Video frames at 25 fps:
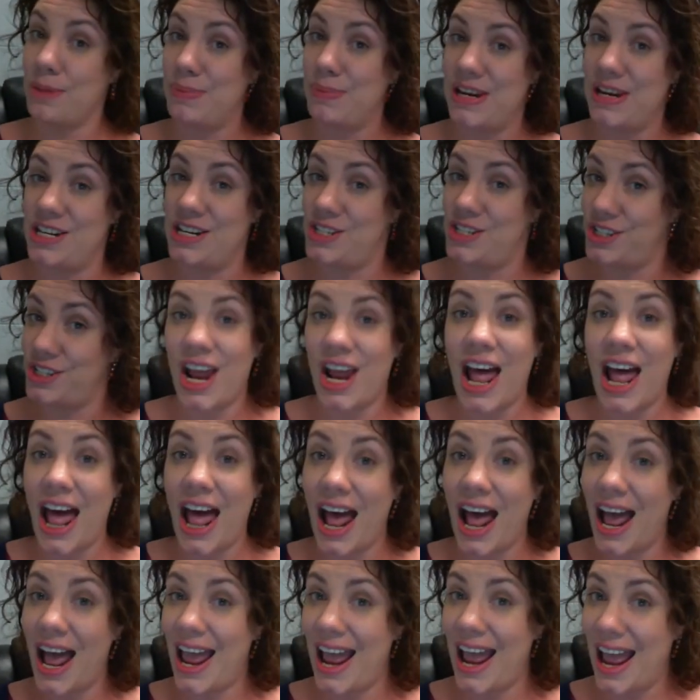beach,
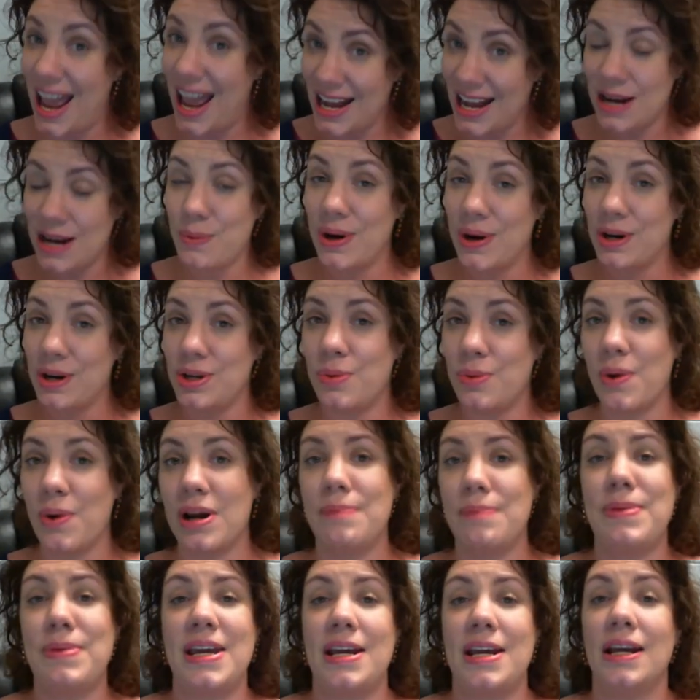anywhere you want to
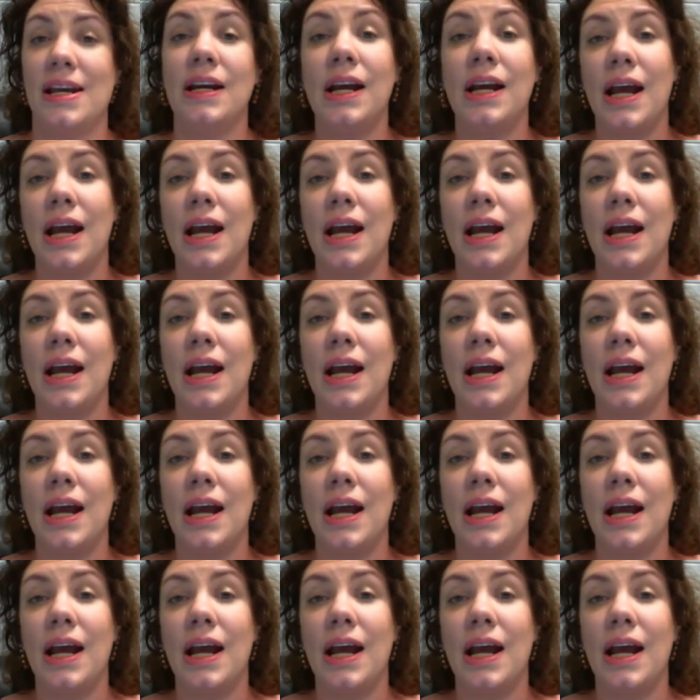be.